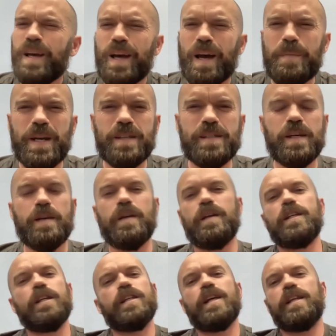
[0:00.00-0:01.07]
I mean,
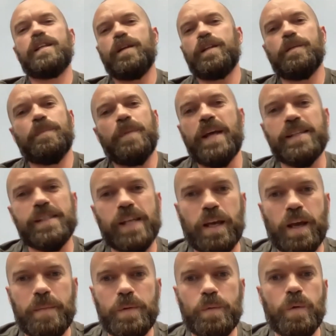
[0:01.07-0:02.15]
it depends.
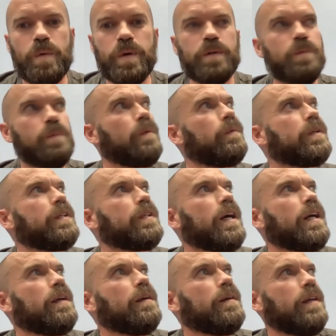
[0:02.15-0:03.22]
Like, I mean, what we're
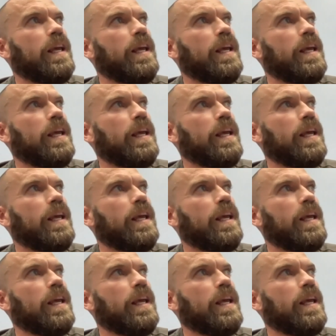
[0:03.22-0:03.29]
talking.